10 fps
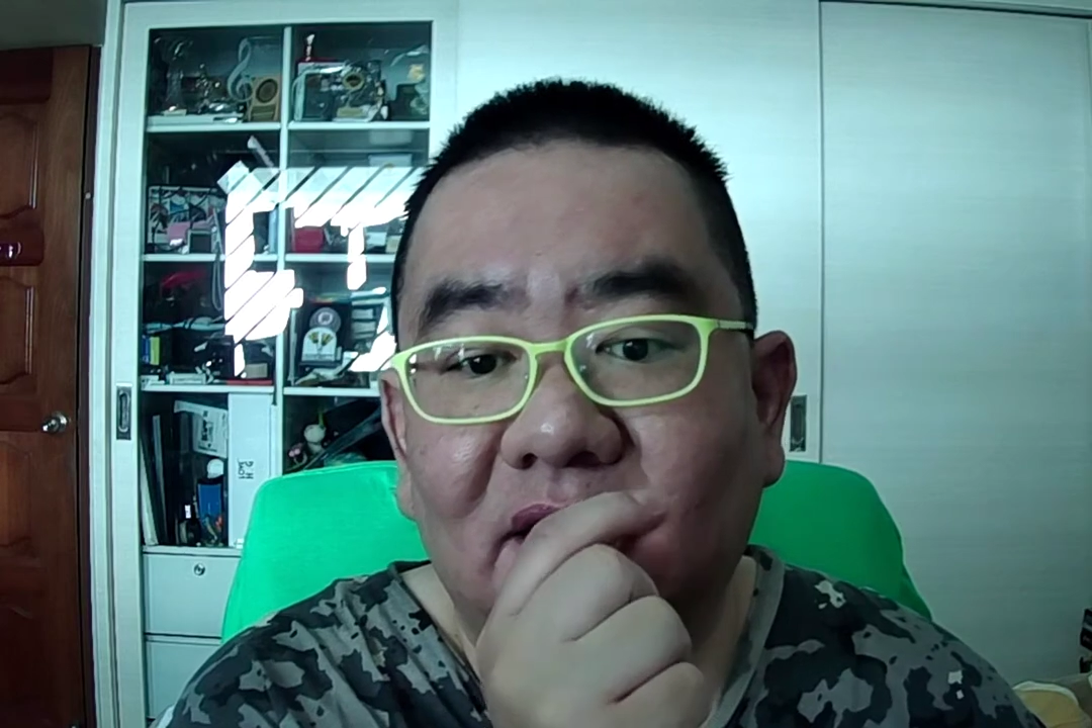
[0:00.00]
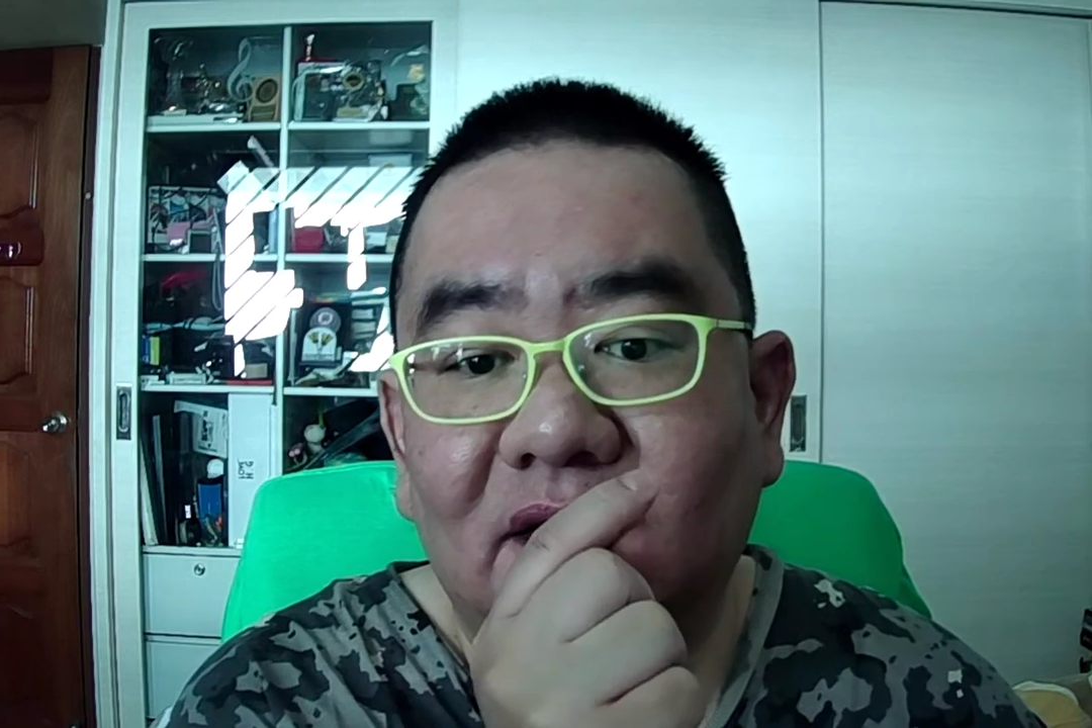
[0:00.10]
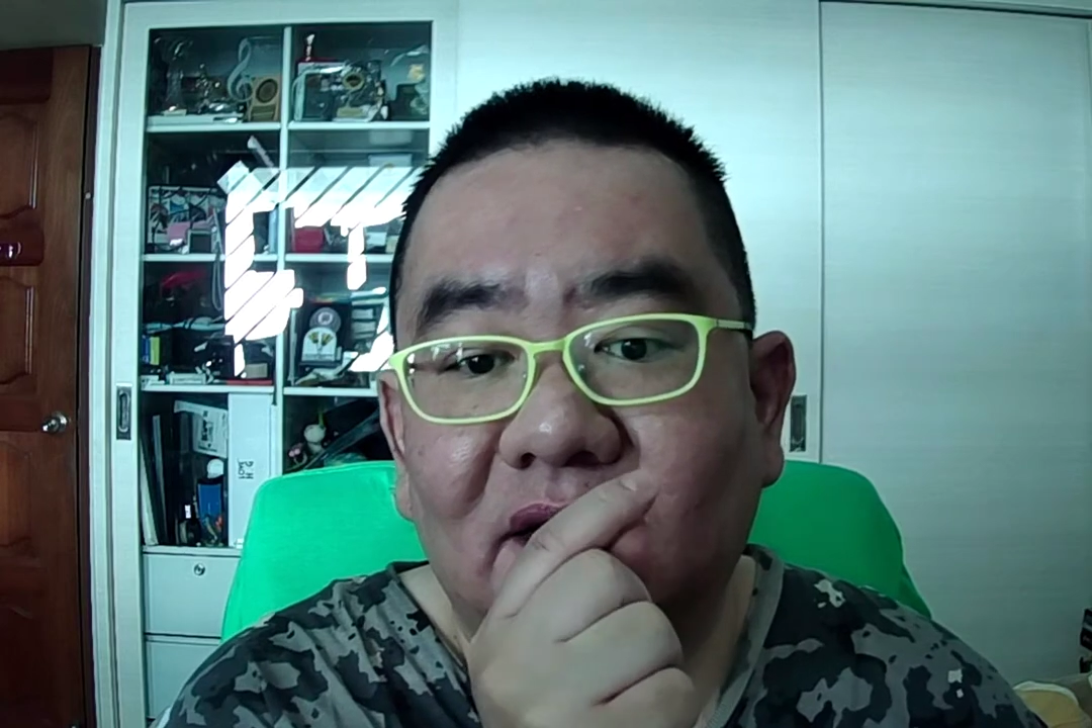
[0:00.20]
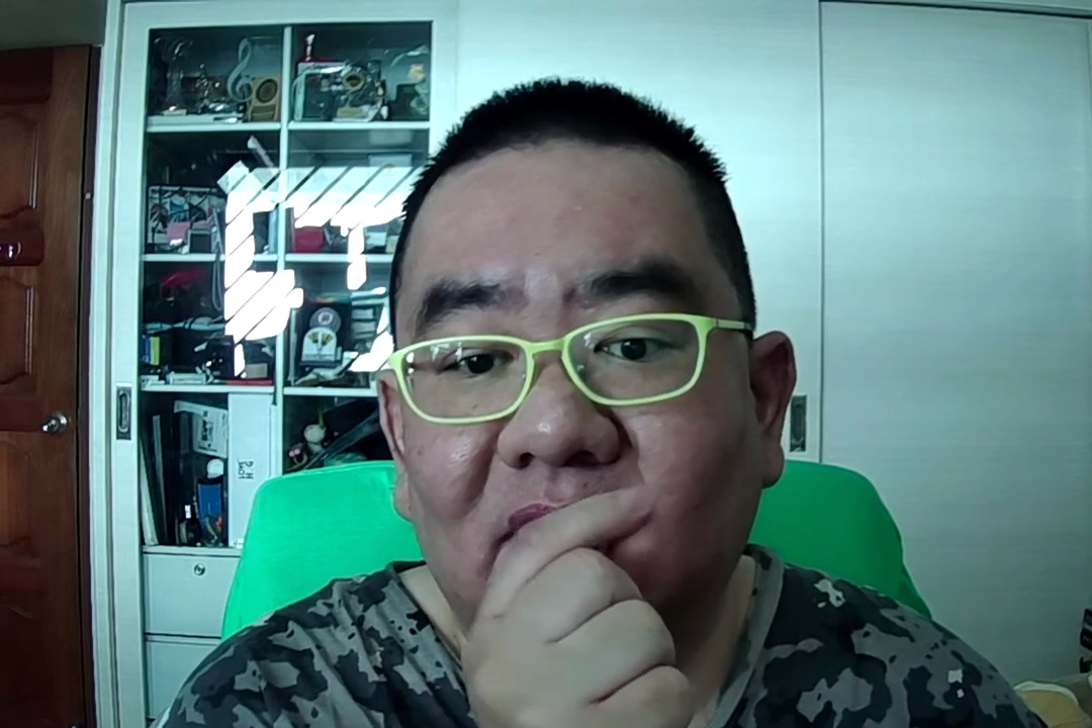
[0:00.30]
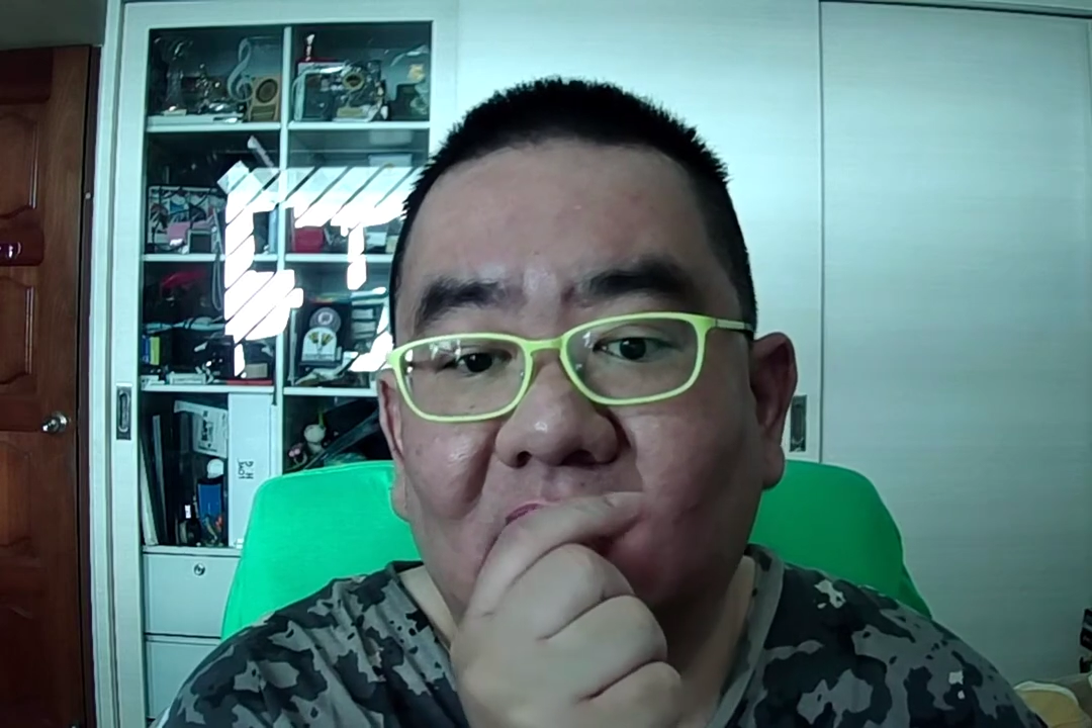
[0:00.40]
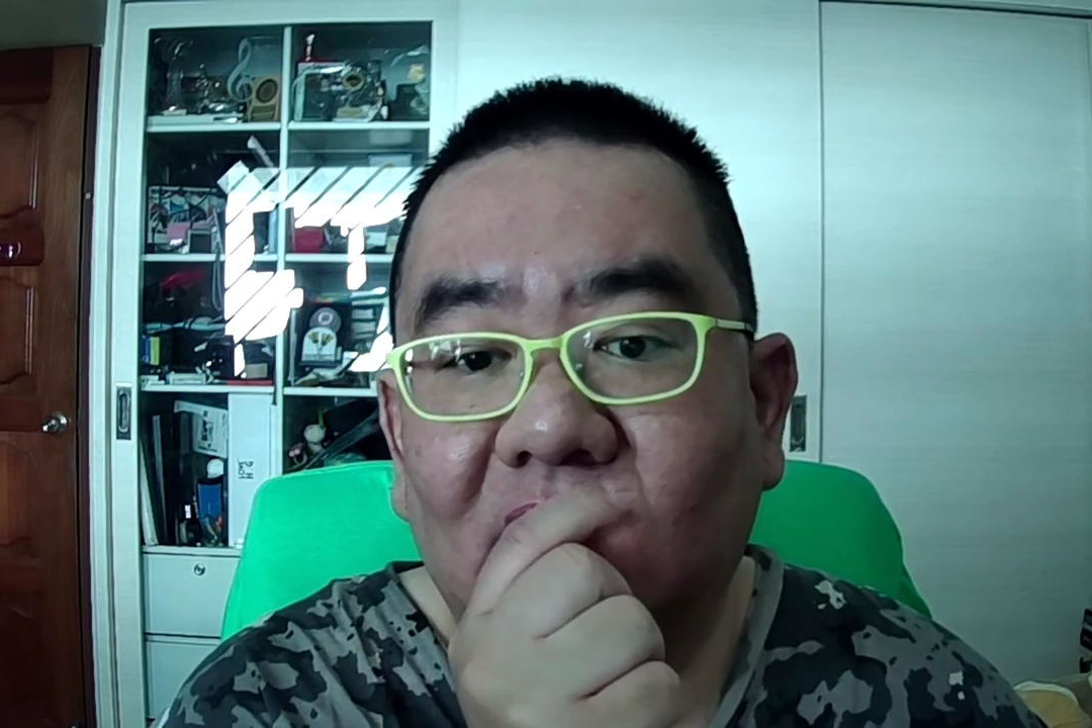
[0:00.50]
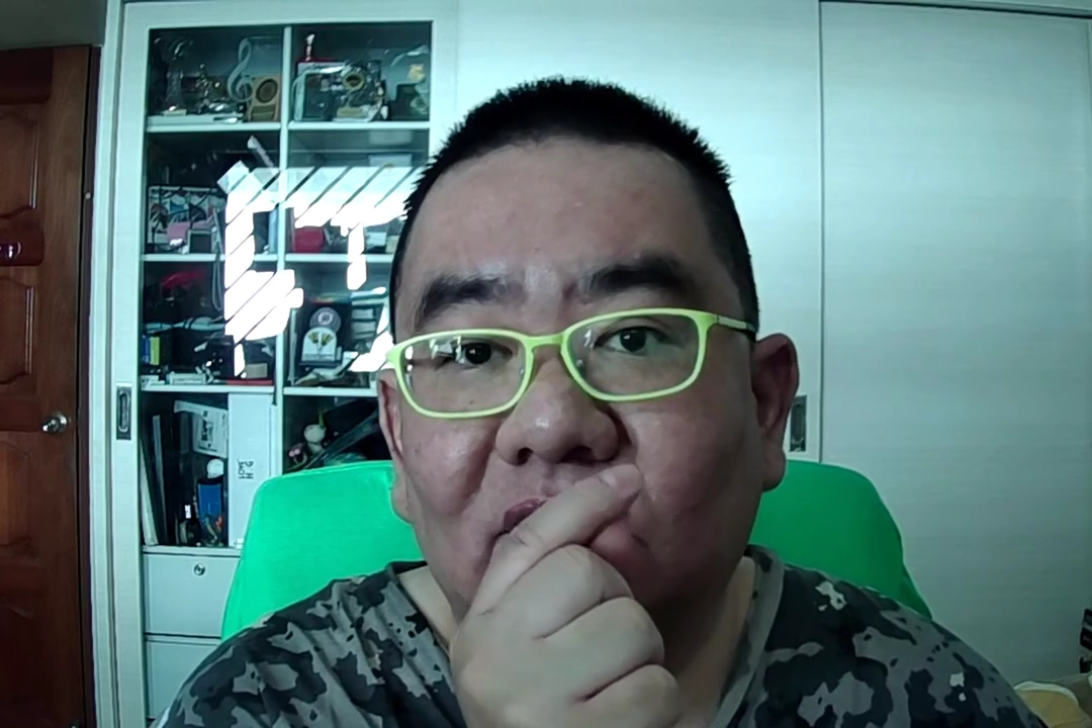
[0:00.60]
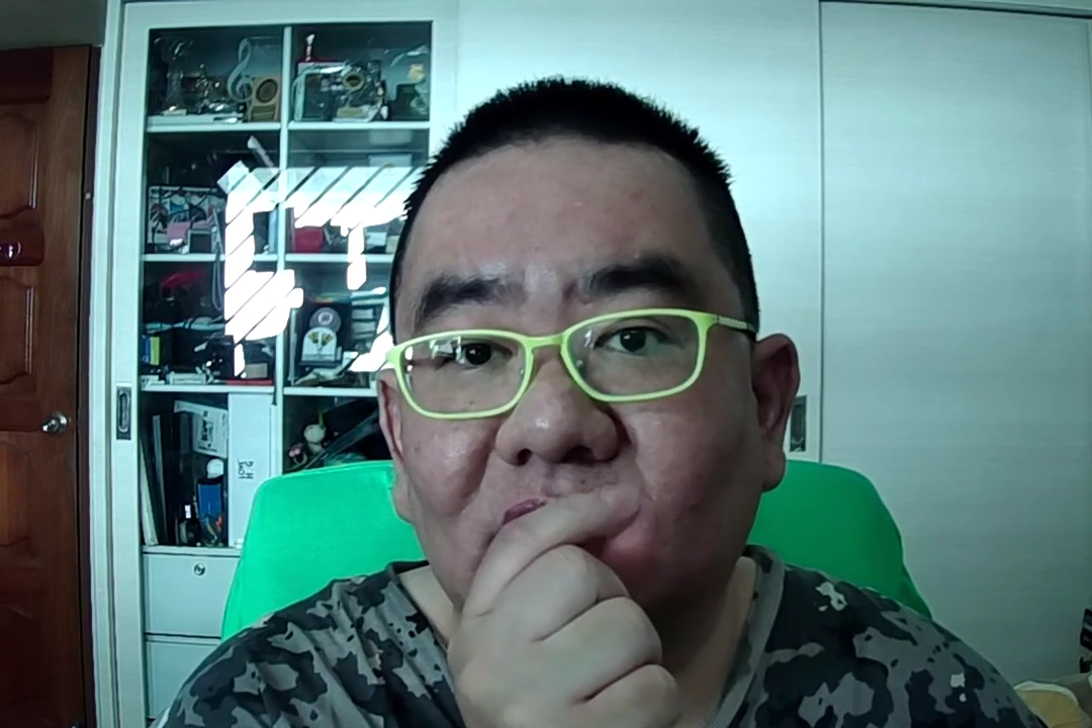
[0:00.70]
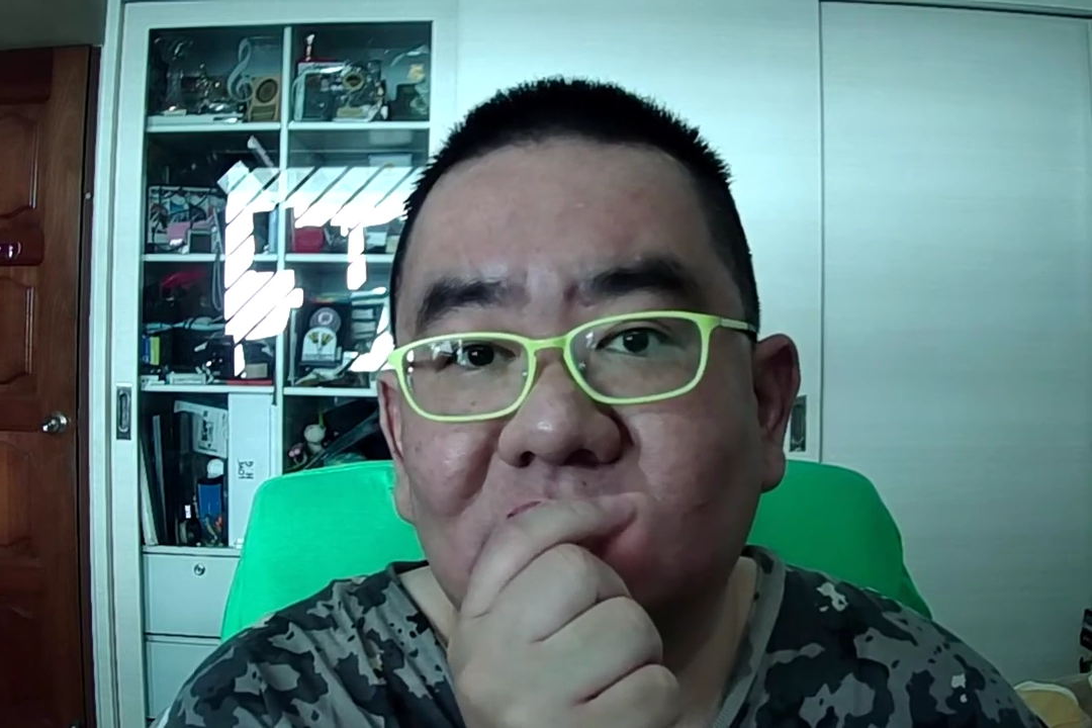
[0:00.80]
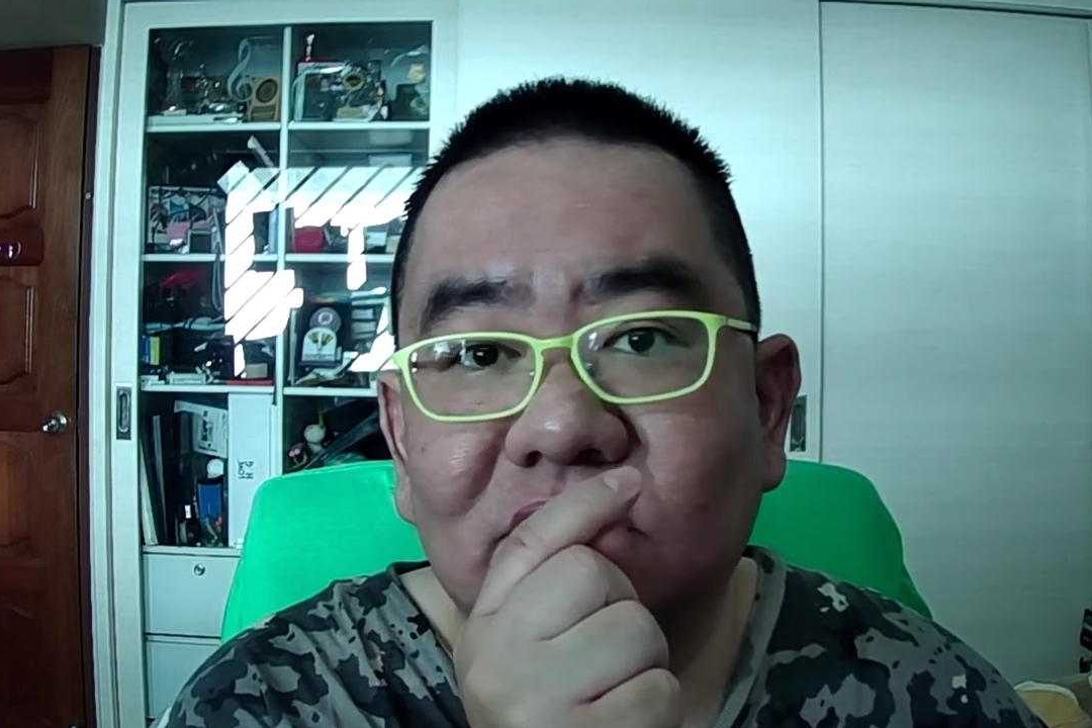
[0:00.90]
how long
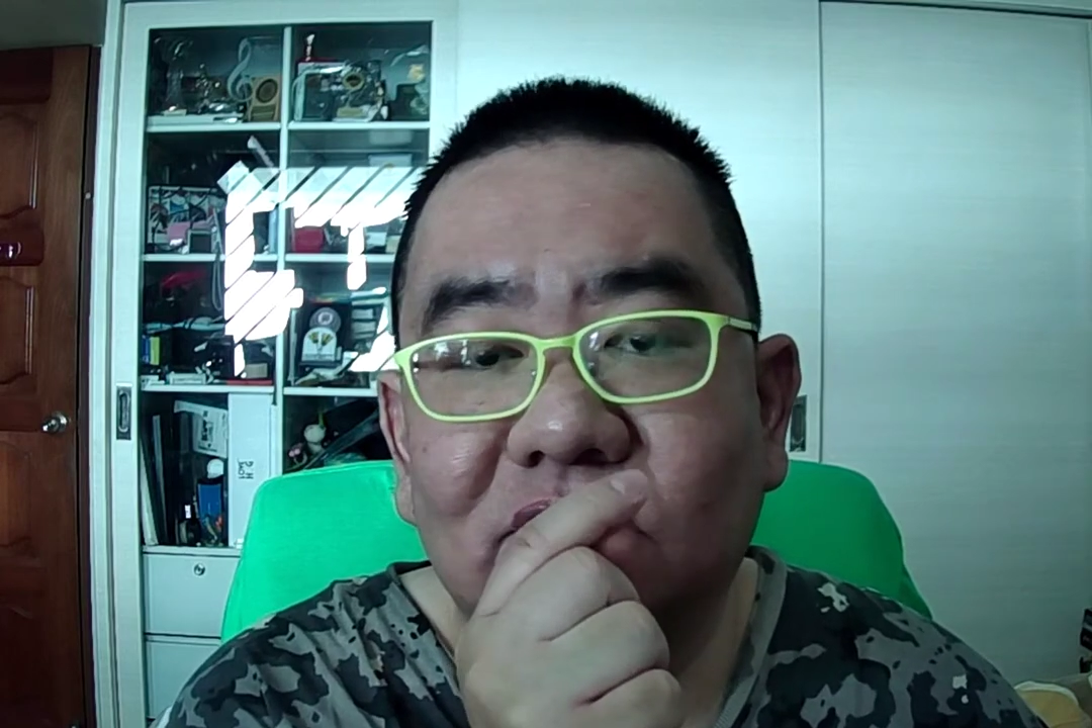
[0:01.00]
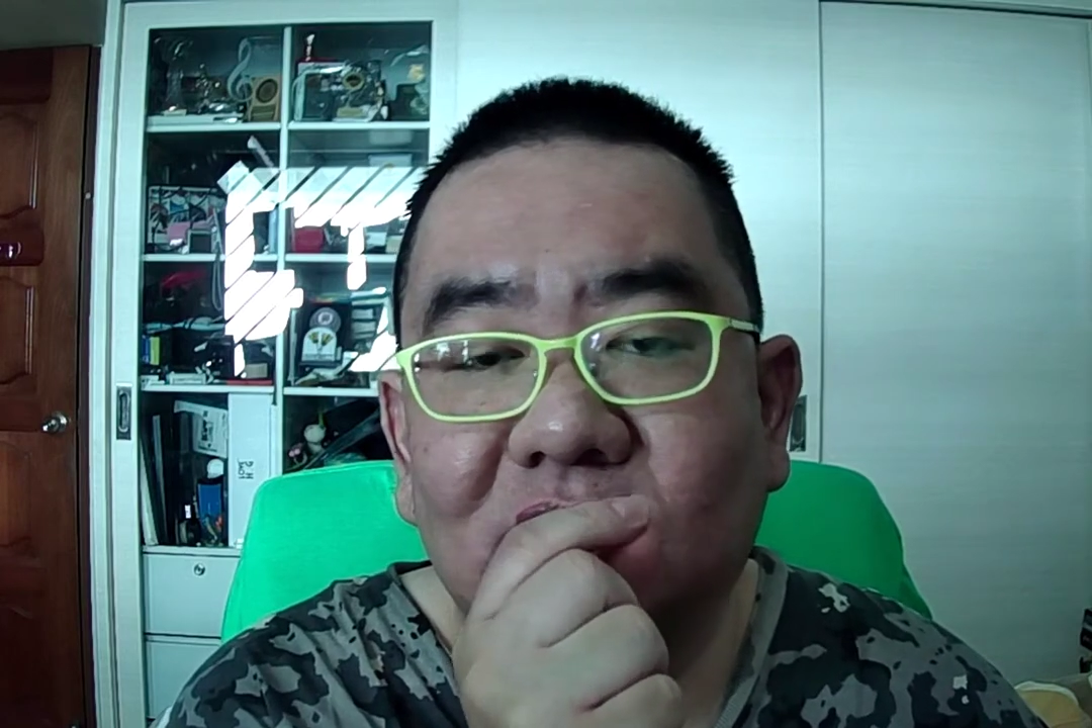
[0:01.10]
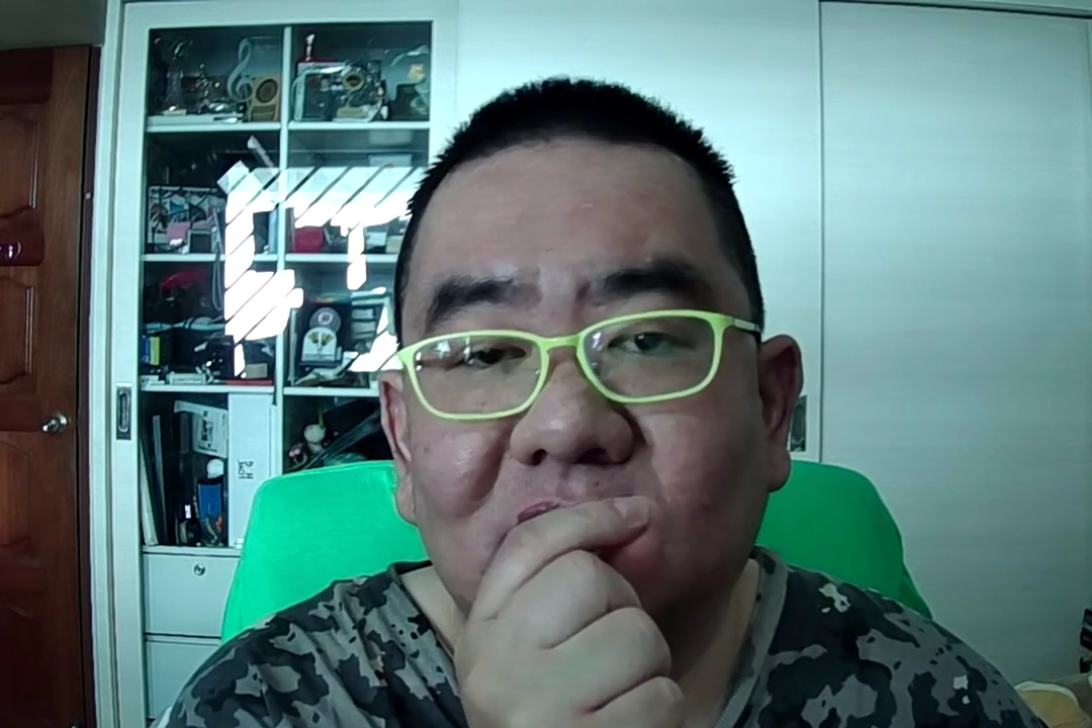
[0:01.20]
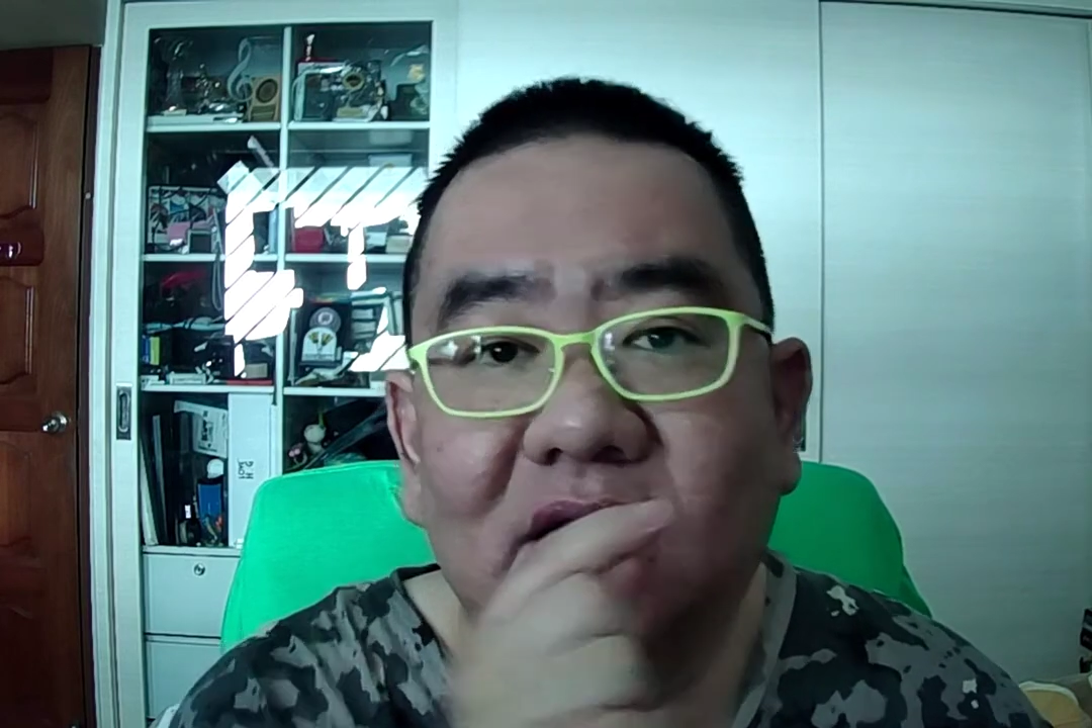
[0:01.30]
is this going to take?